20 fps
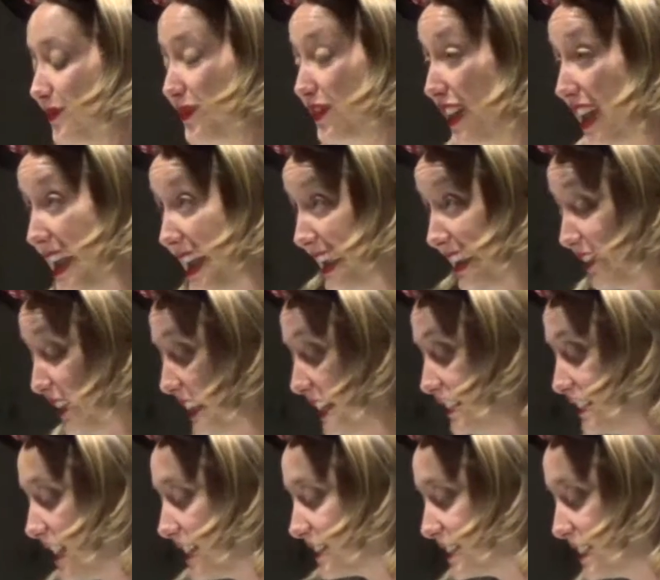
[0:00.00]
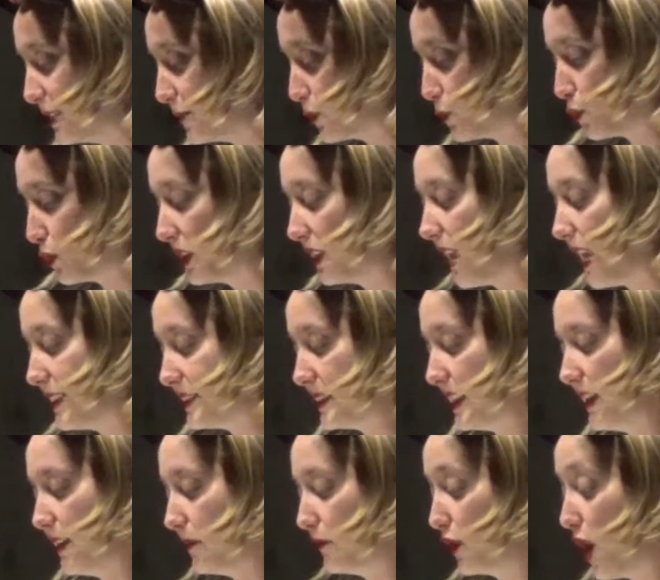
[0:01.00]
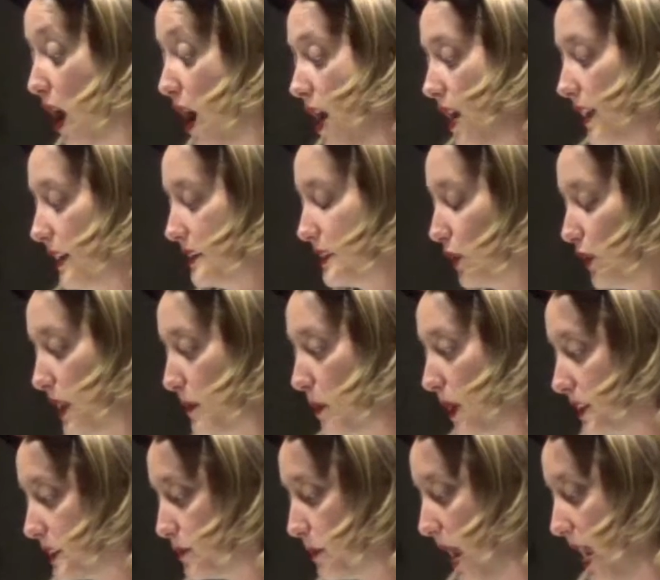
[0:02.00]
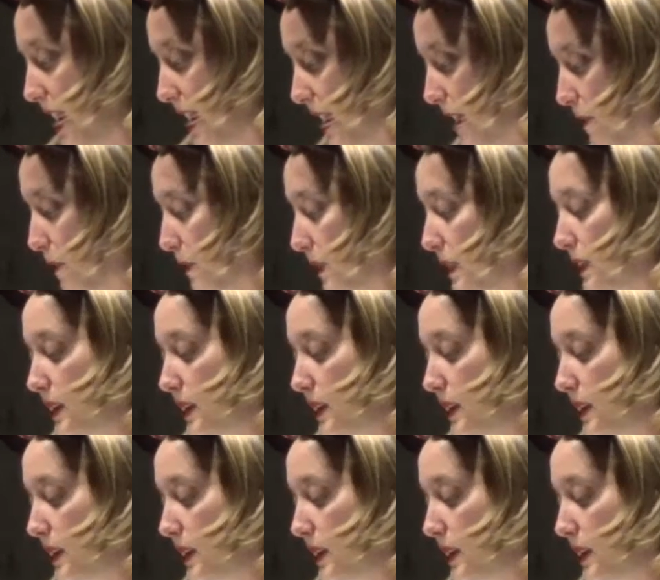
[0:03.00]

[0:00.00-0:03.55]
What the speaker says: thing that he doesn't even realize they've gone until they buzz by him.